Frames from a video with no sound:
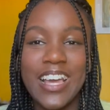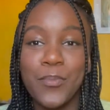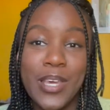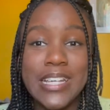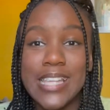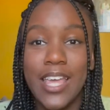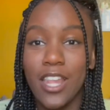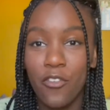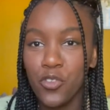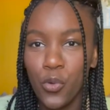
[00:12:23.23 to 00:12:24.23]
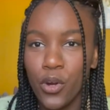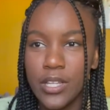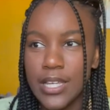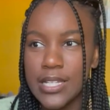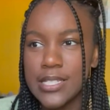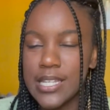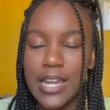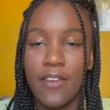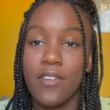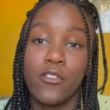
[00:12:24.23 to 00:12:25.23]
because I love New Orleans
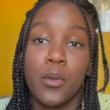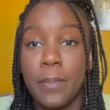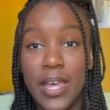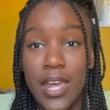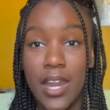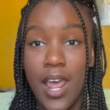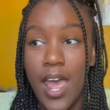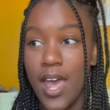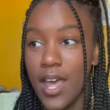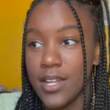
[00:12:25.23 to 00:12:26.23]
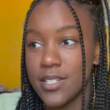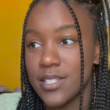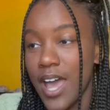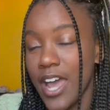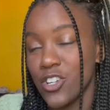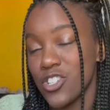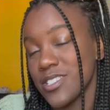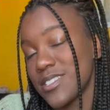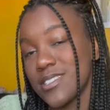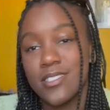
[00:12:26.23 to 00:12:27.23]
and I've never been, and I
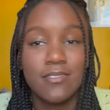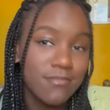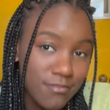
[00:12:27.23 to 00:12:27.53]
just,